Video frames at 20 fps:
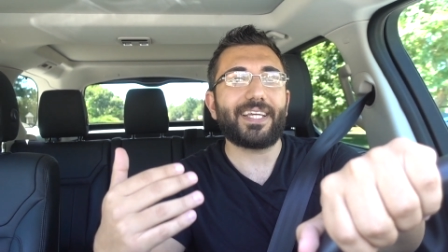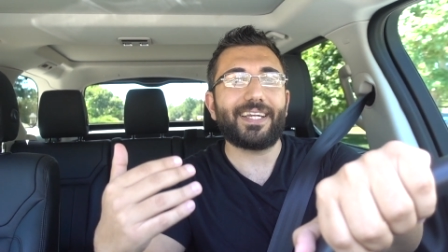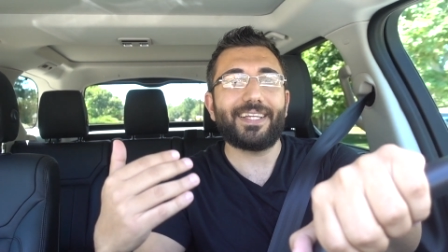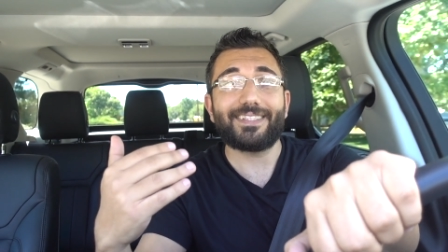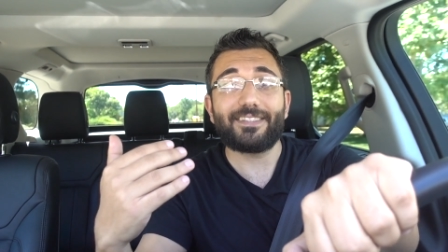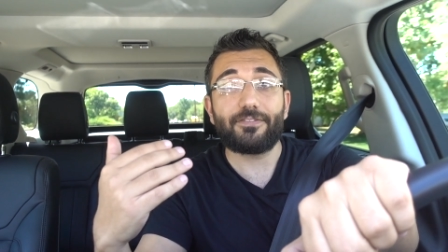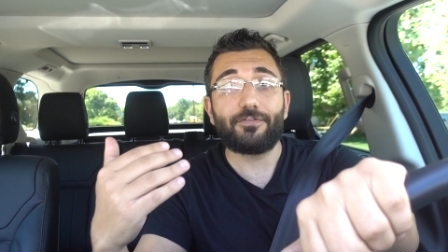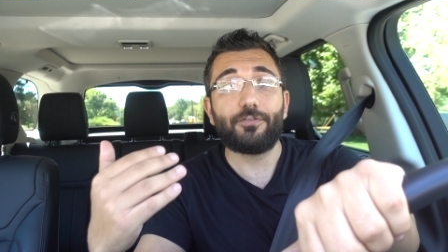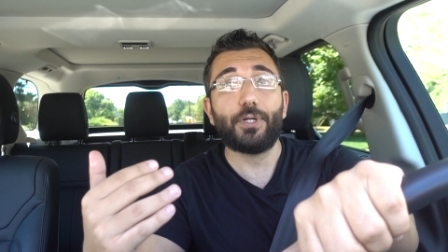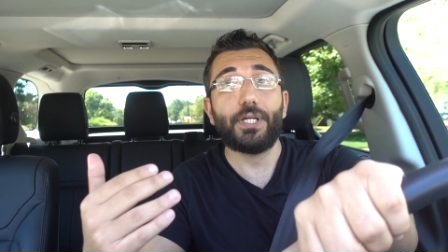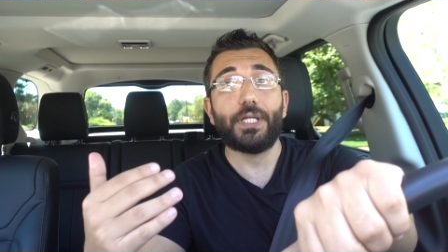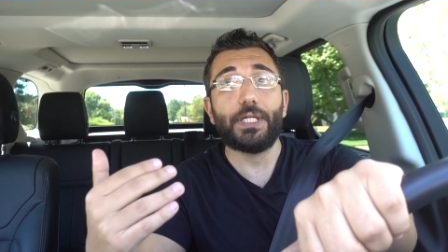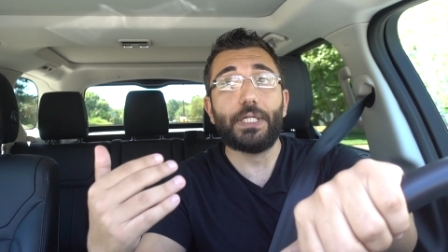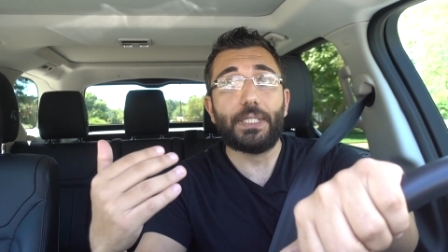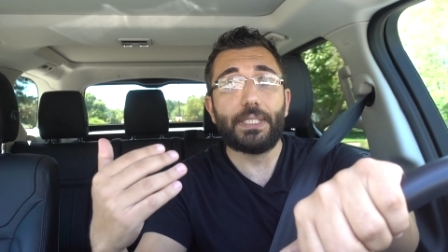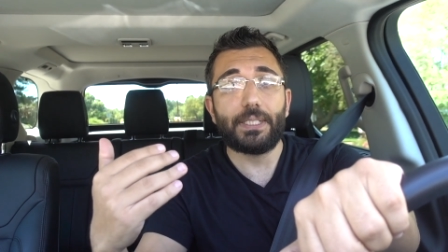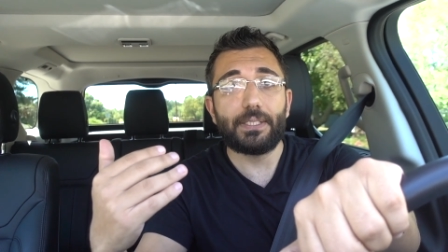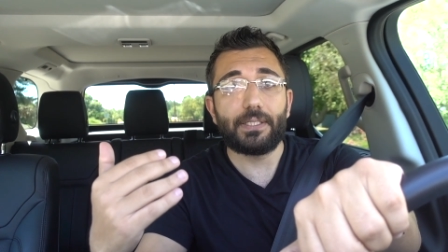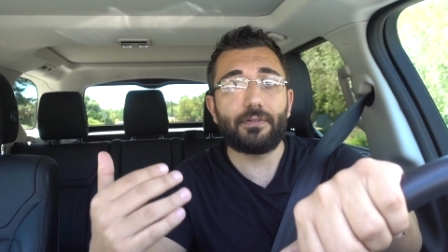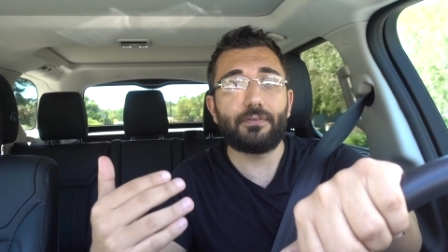and it's
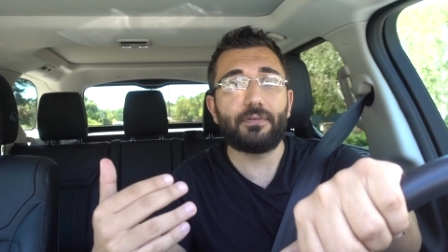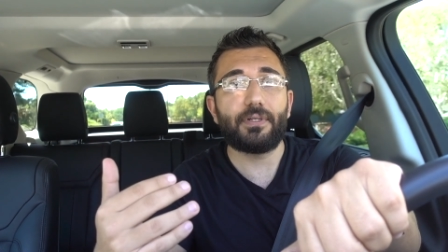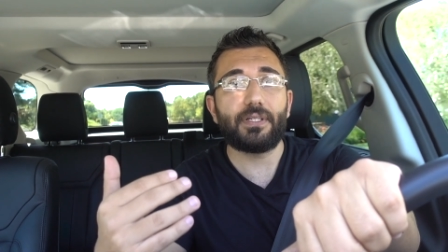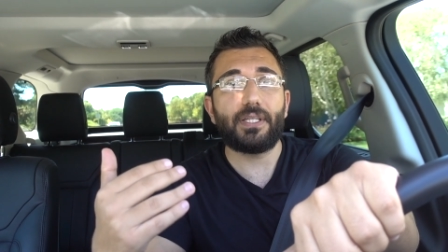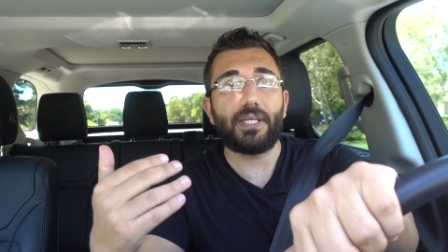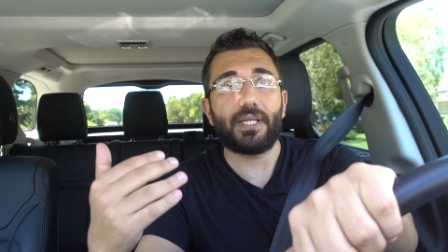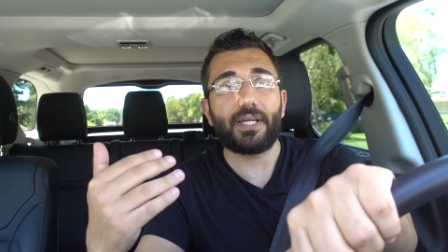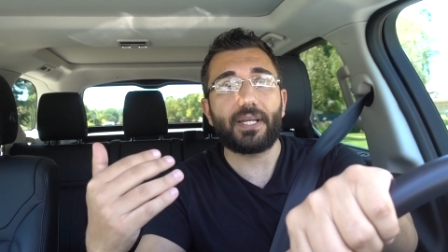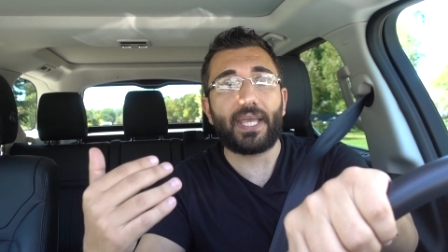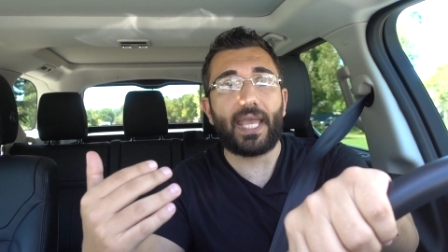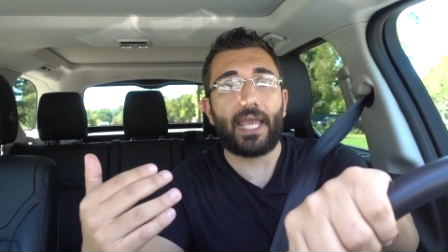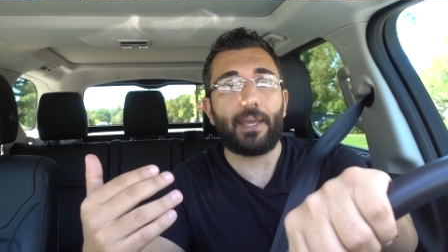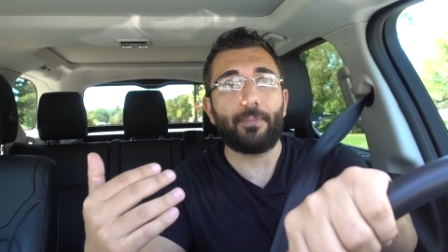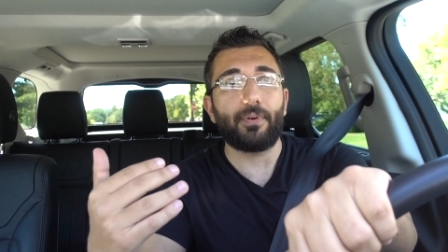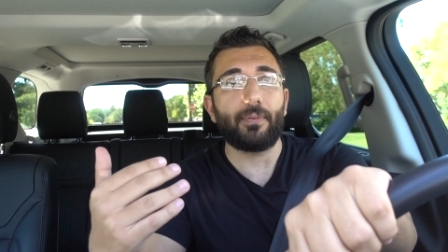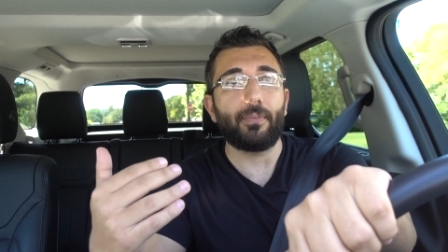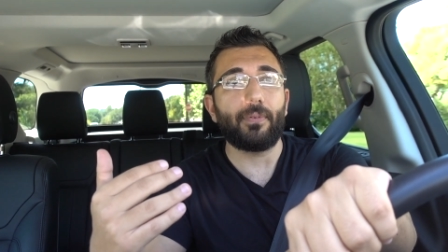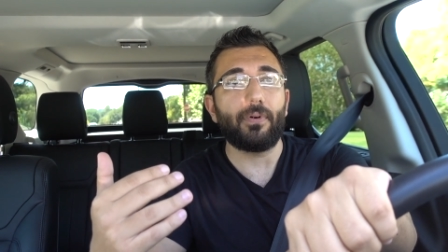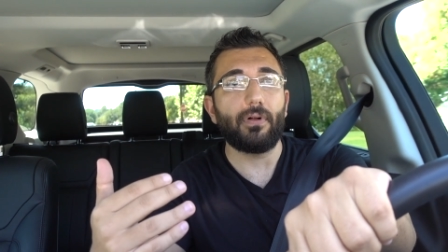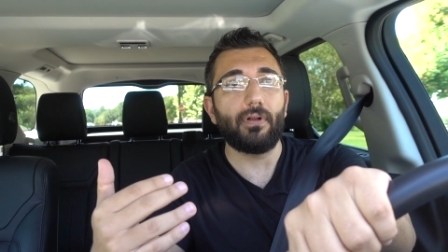really, really a
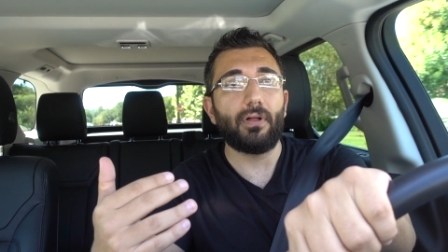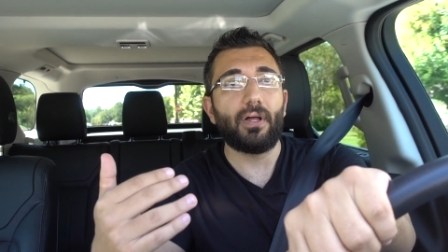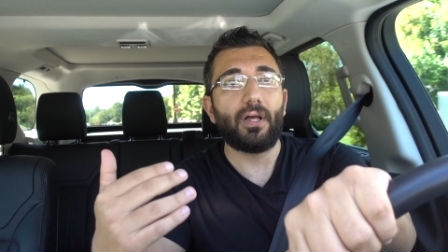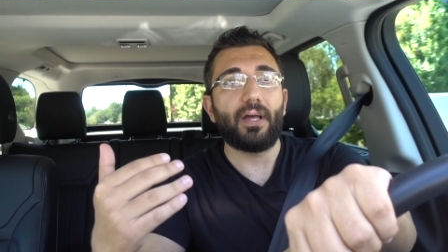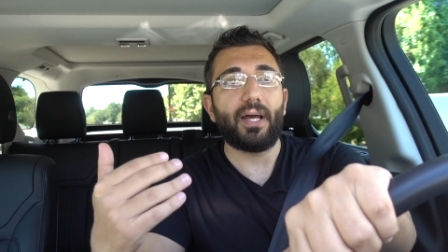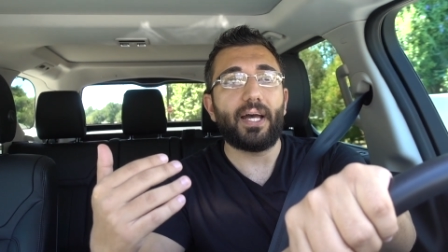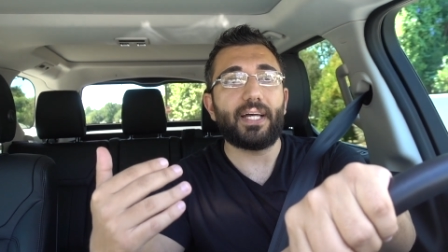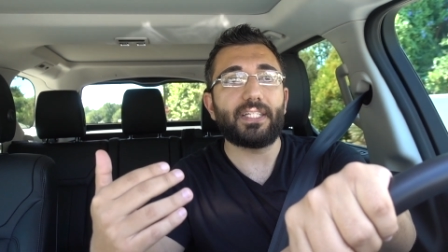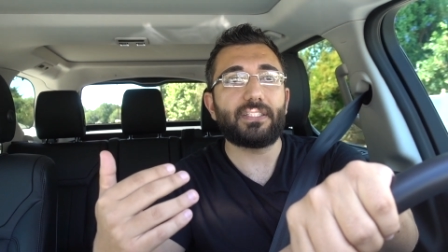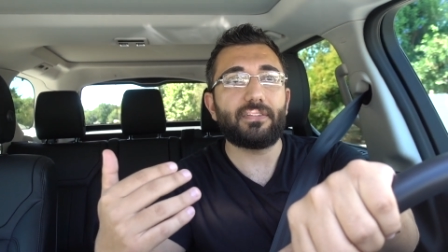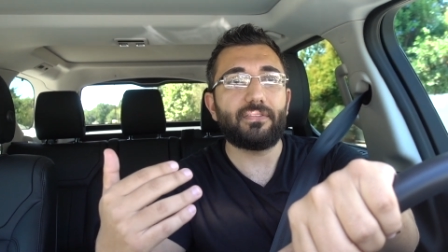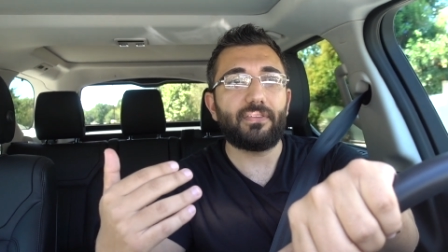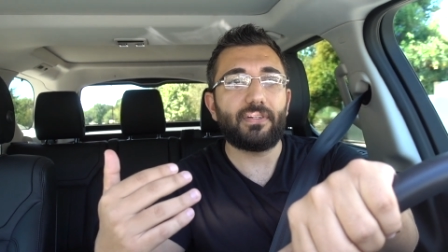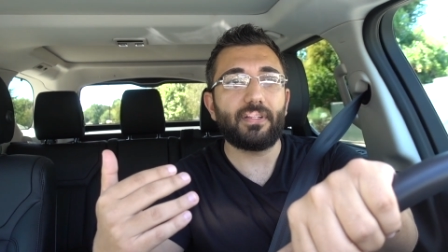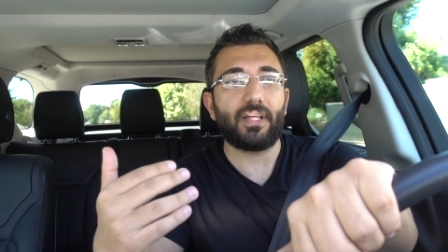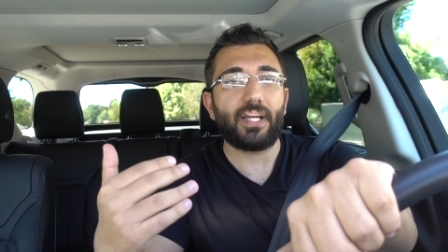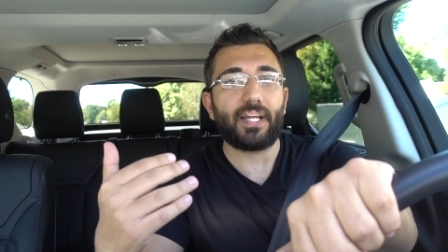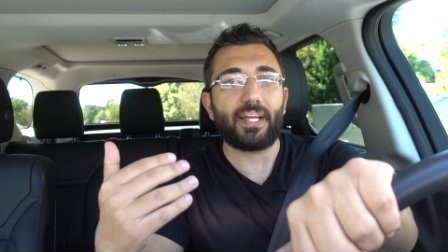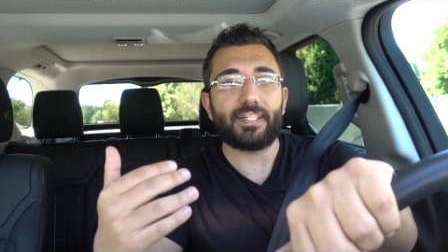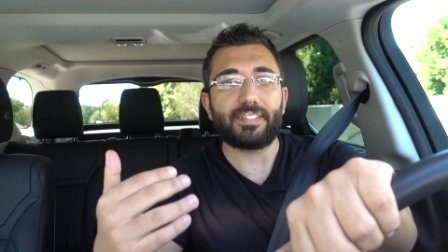capable
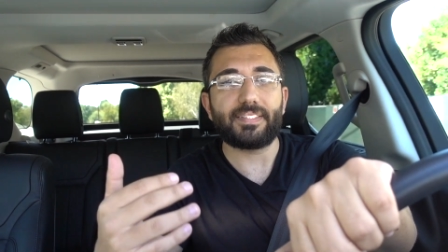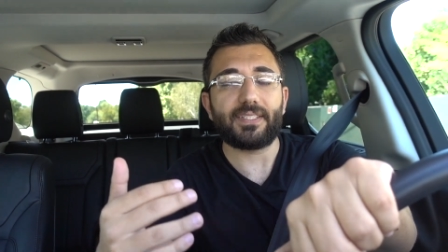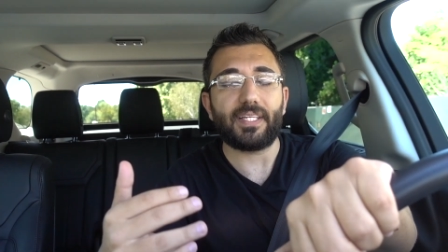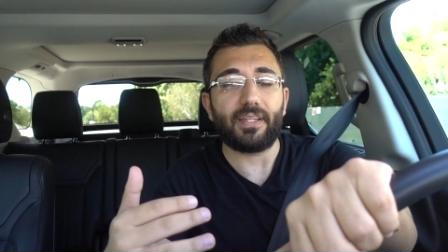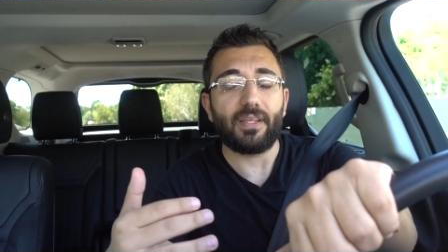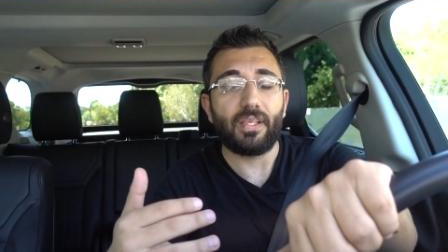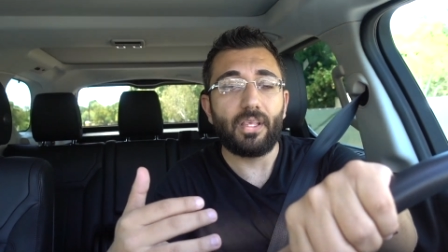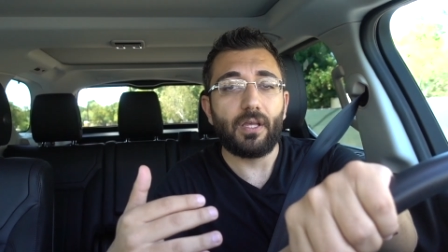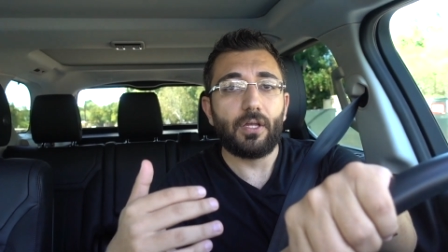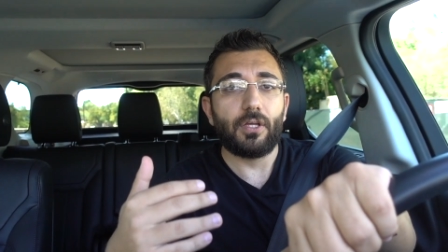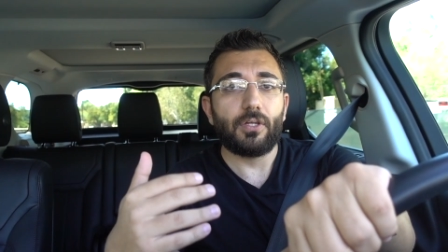SUV, like I said.